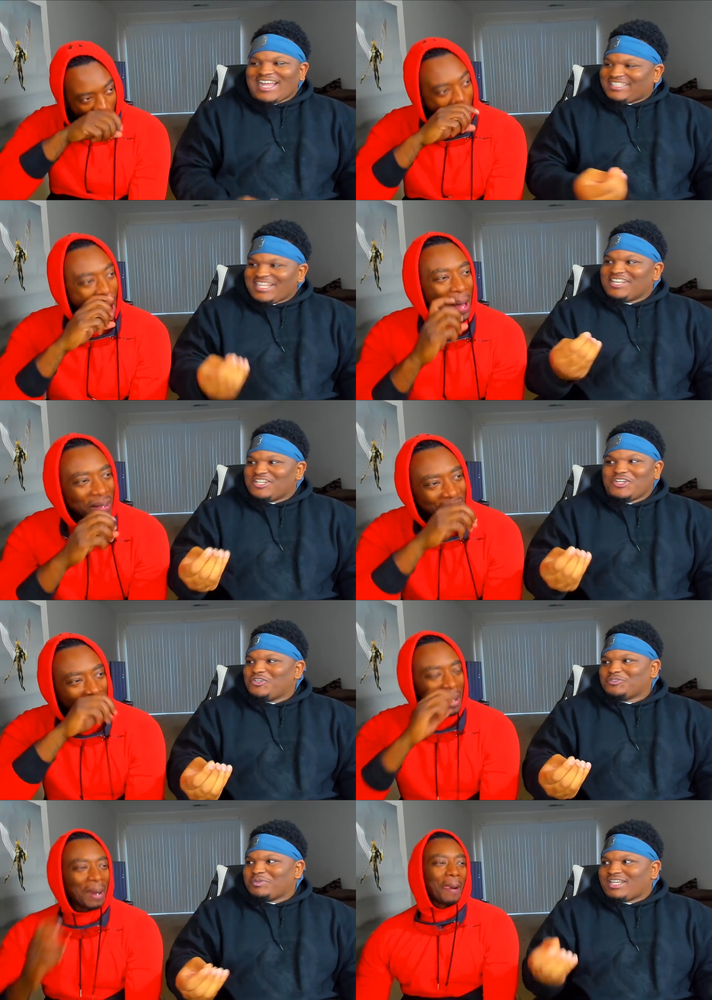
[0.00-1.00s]
Speaker 1: I didn't
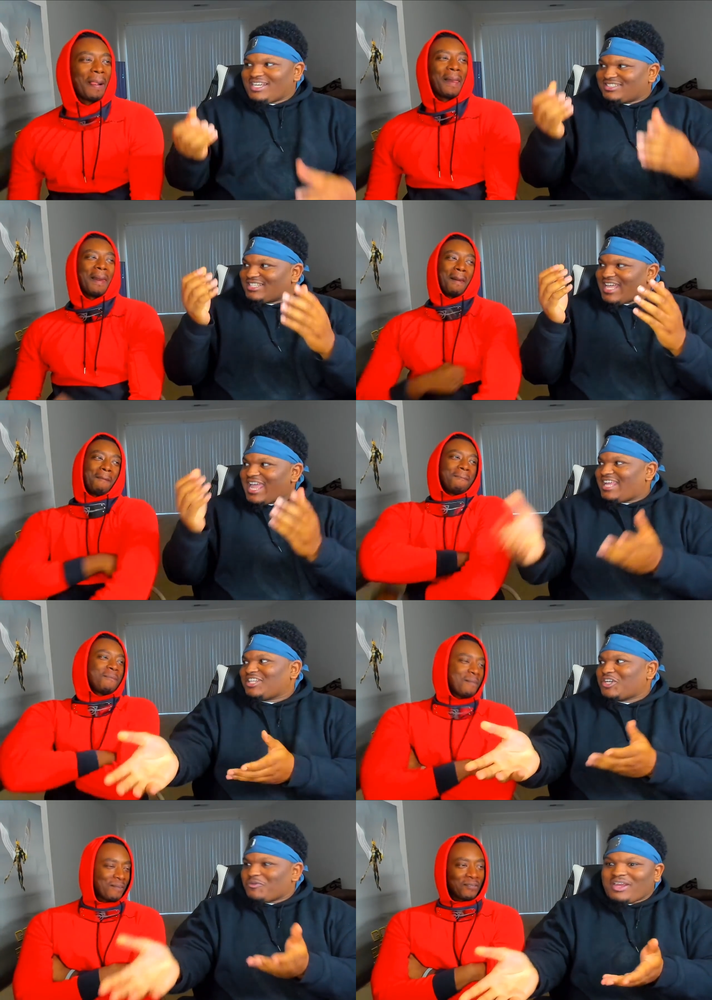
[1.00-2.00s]
lose because I had to
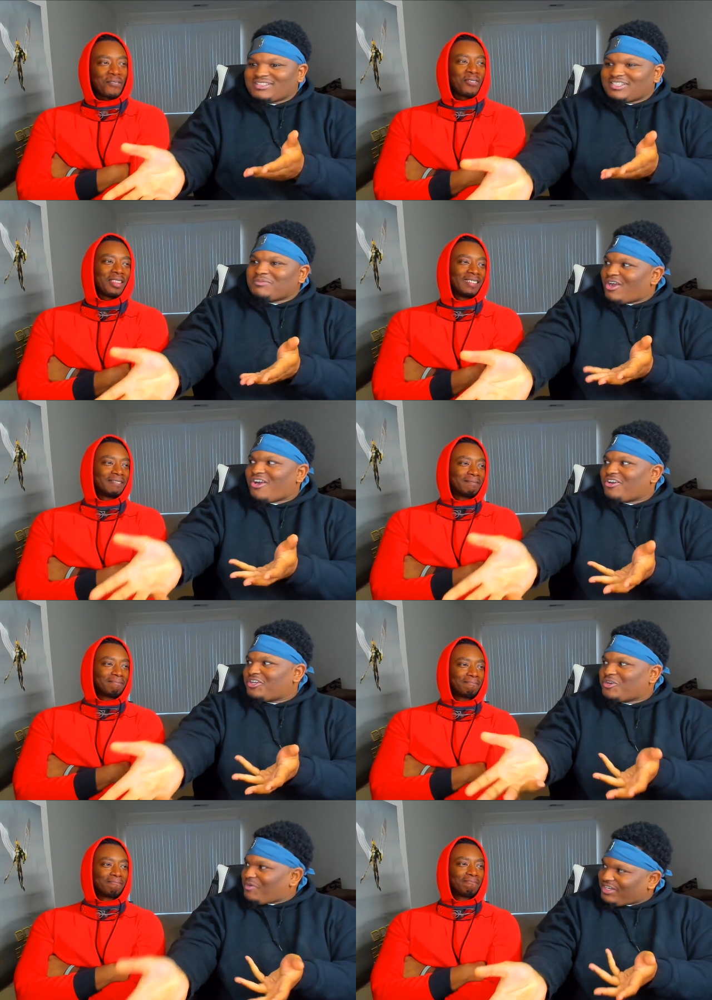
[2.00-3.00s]
correct something I already
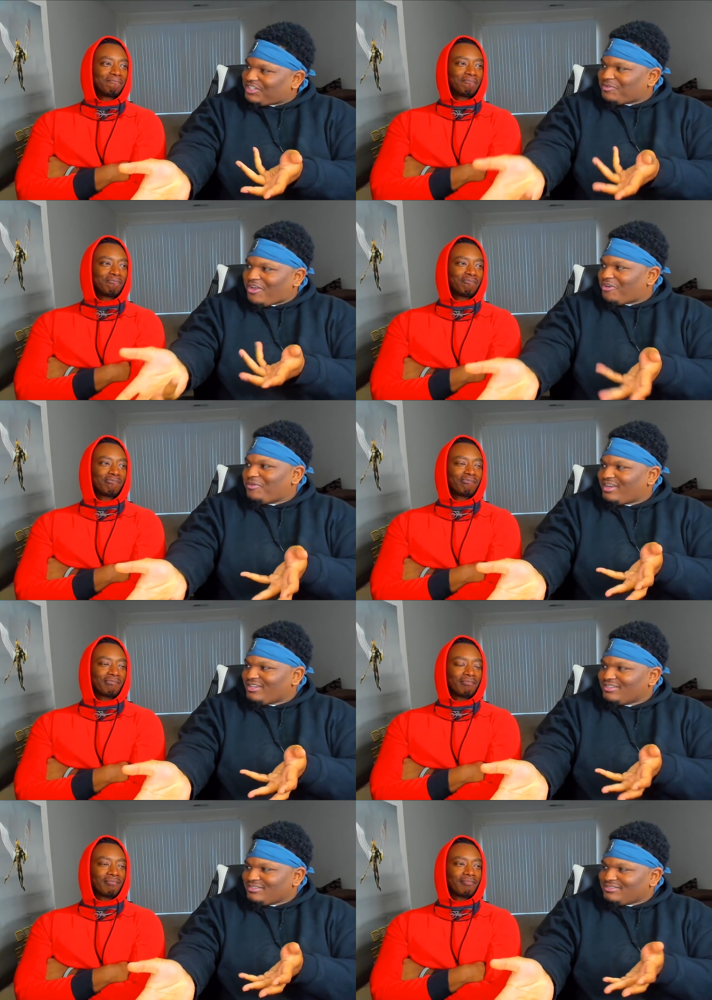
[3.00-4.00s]
corrected
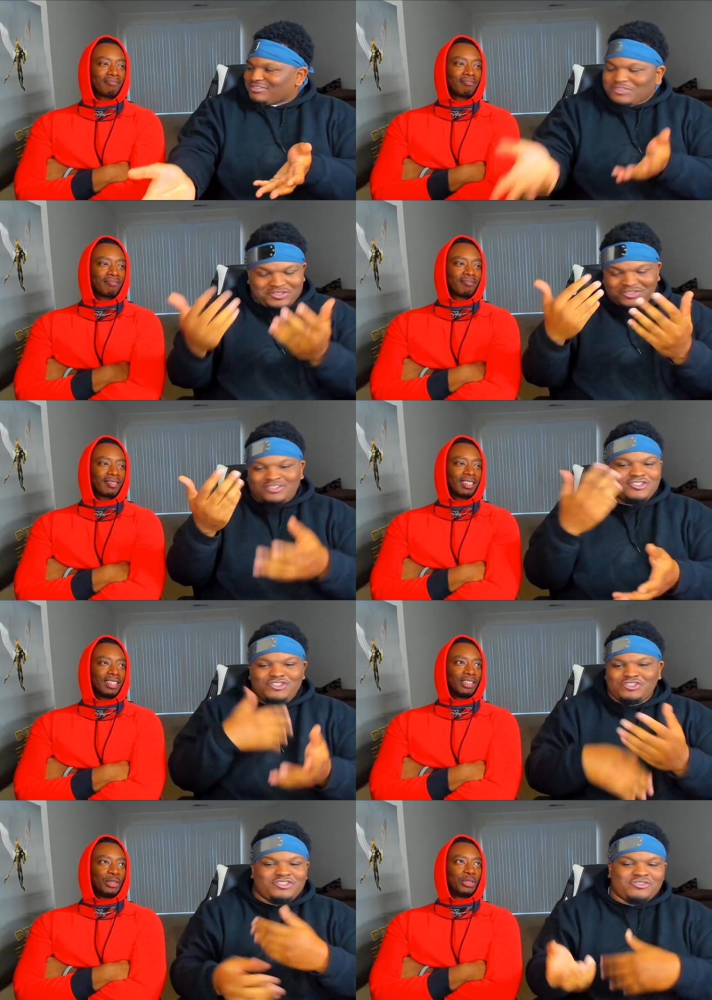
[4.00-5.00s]
already. You,
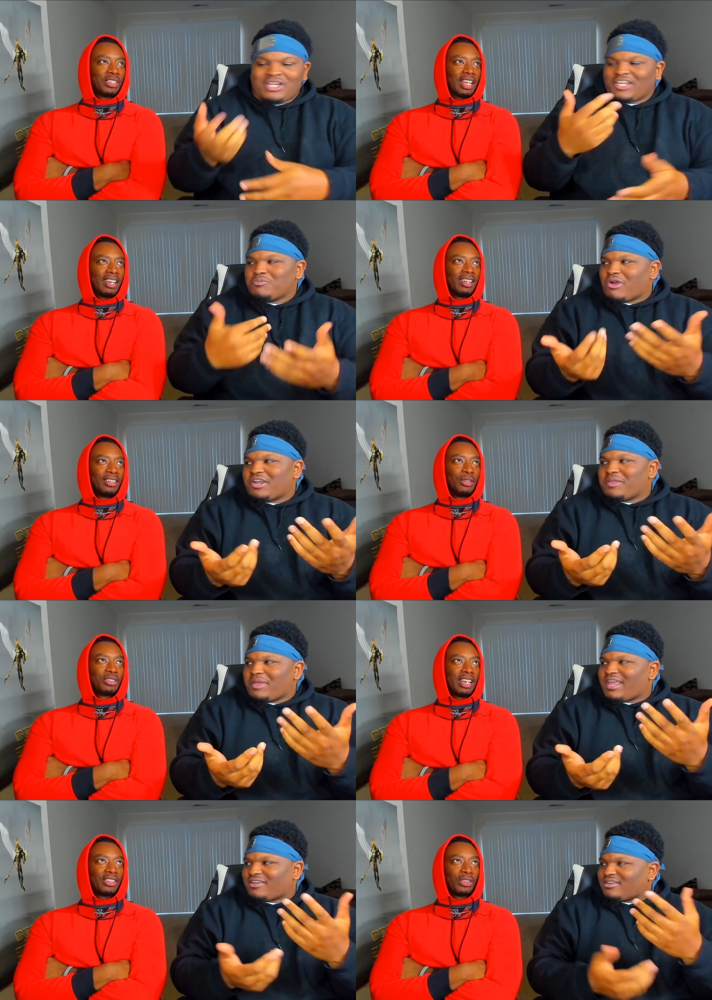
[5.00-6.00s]
you said, like you brought it you back.
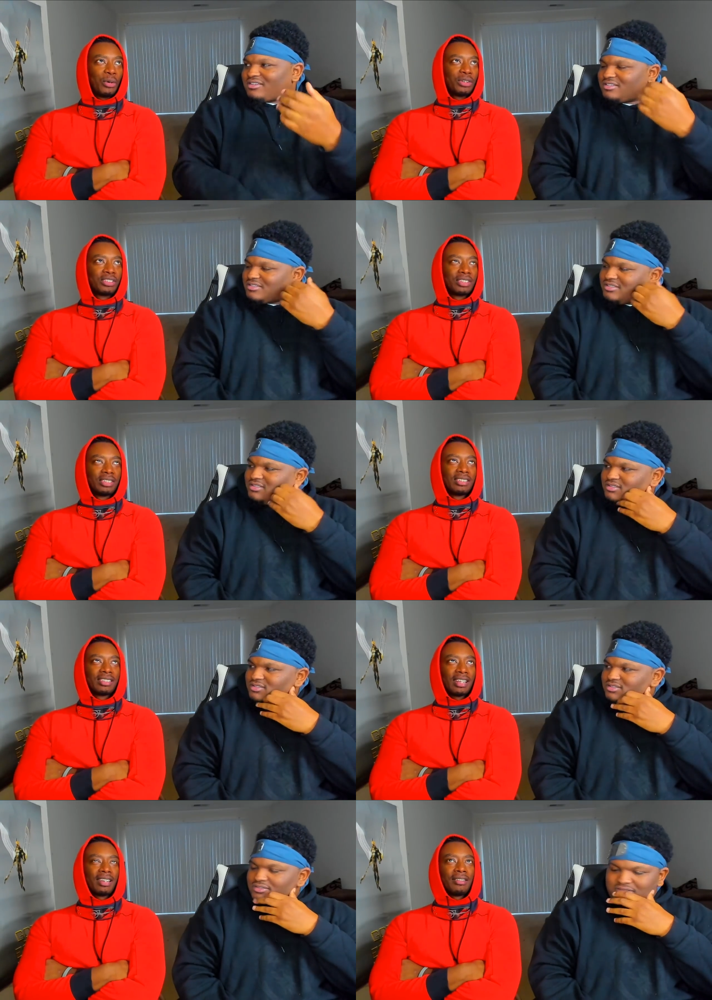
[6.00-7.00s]
said
Speaker 2: Thor's did the
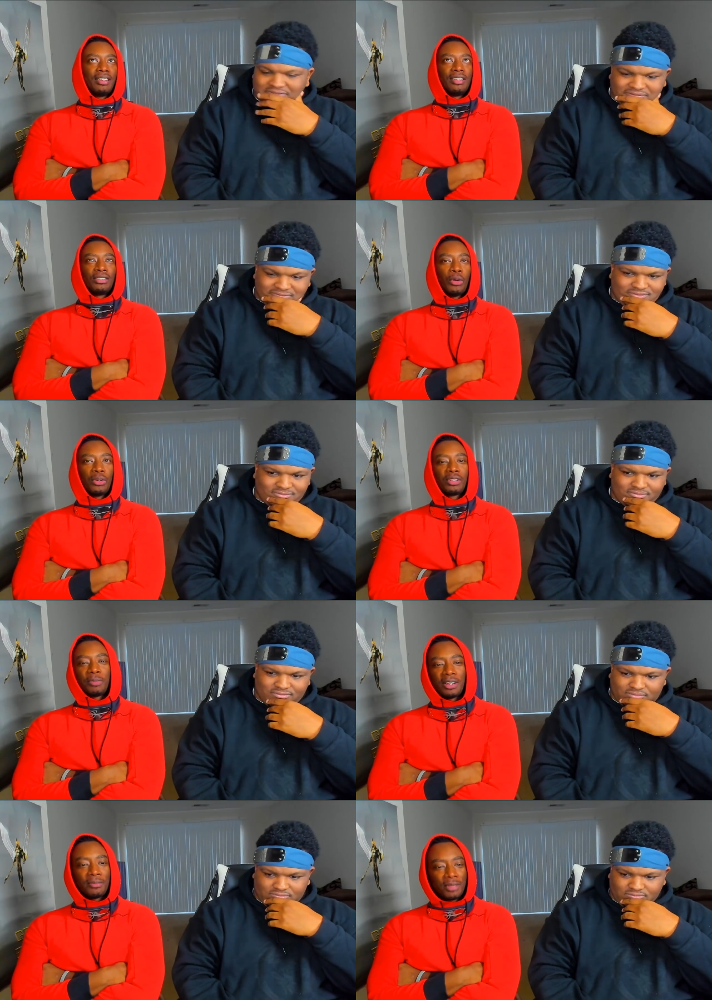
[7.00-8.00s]
same. Thor's
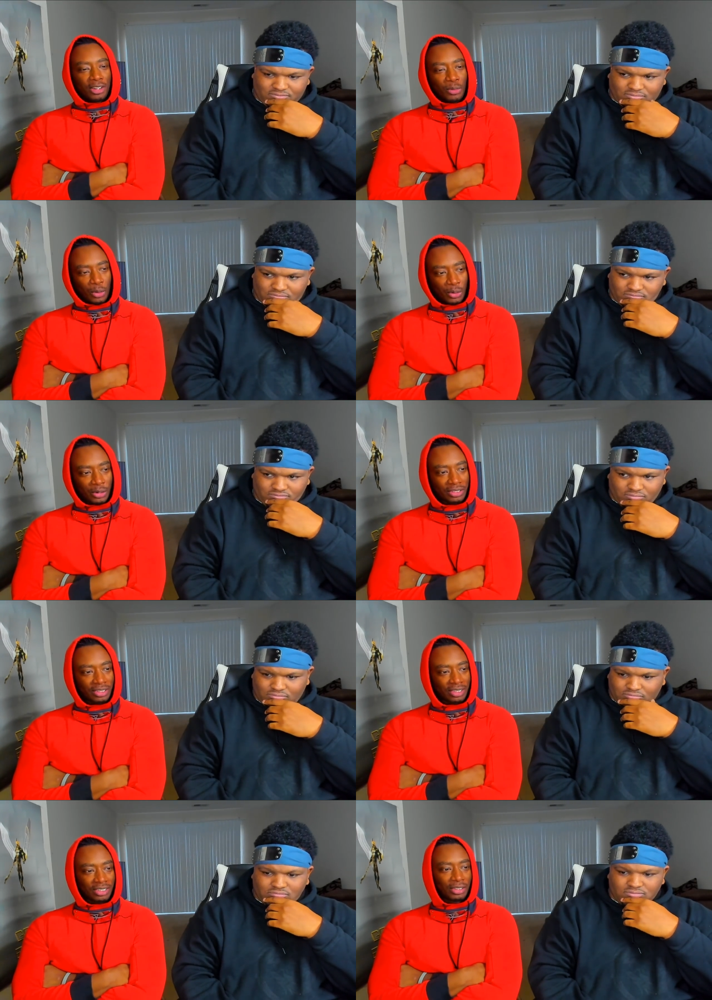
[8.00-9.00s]
been in many
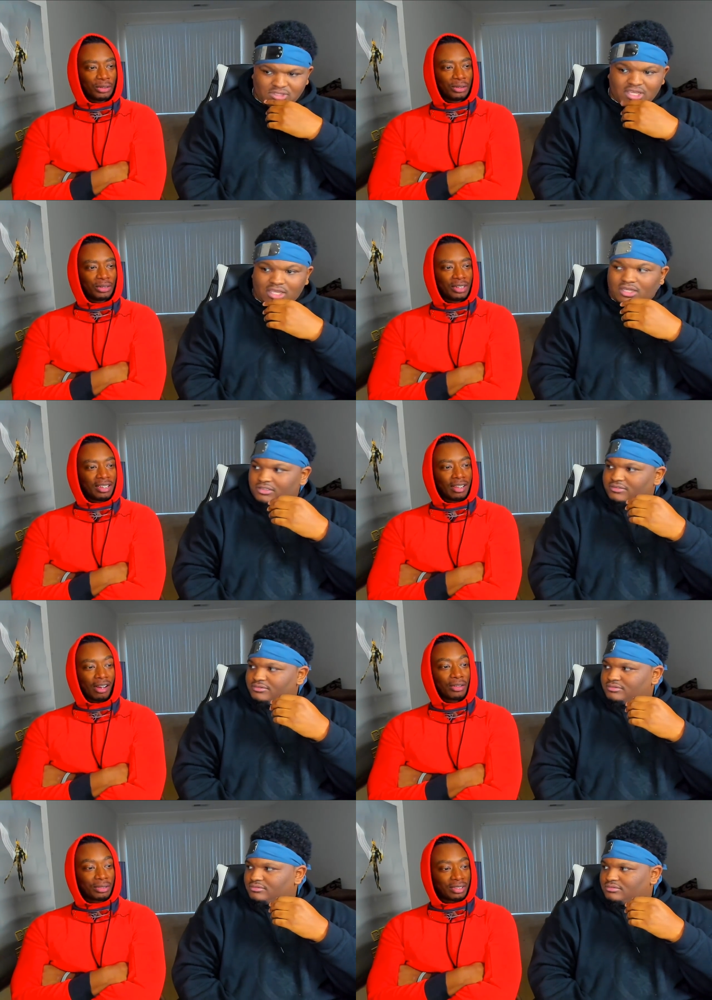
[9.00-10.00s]
wars, so you yeah.
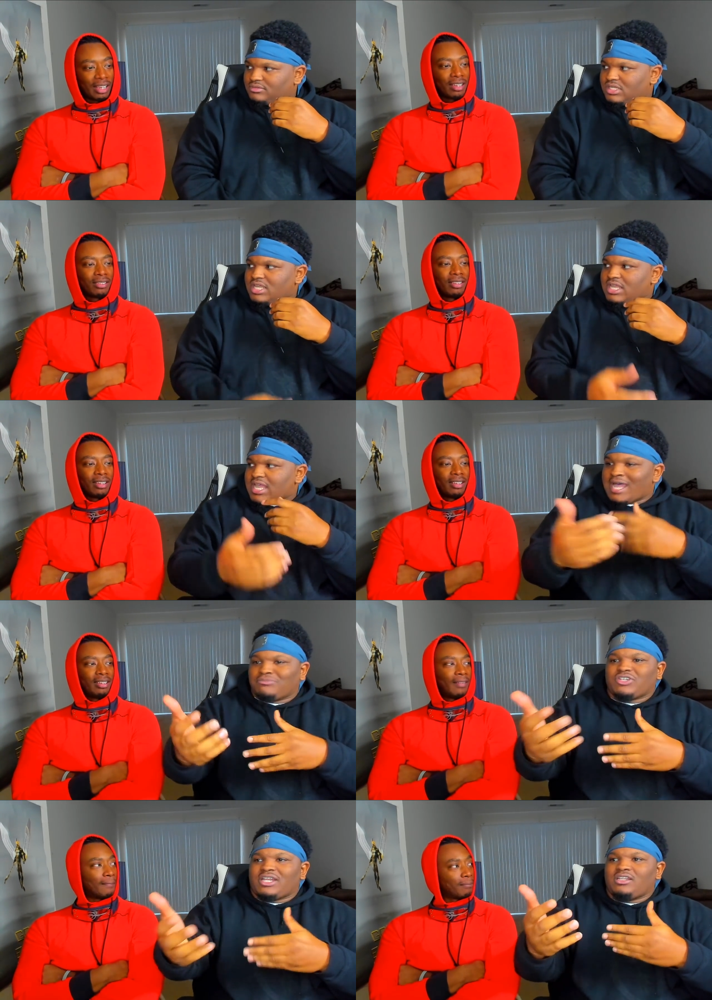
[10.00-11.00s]
are you saying that he...
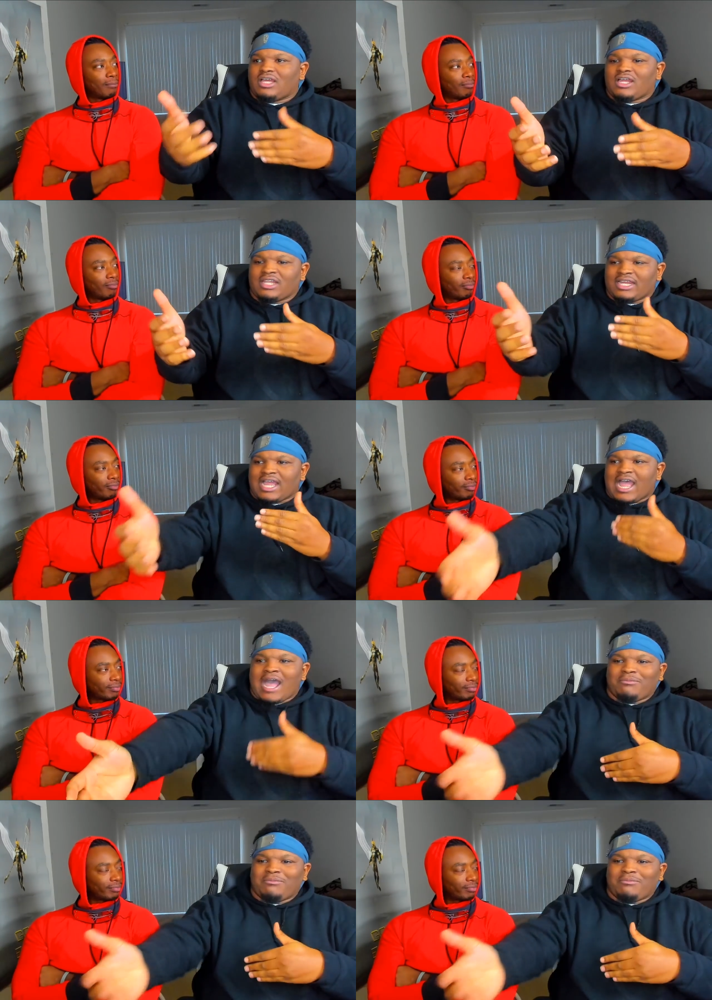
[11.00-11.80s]
I'm
Speaker 1: trying like I'm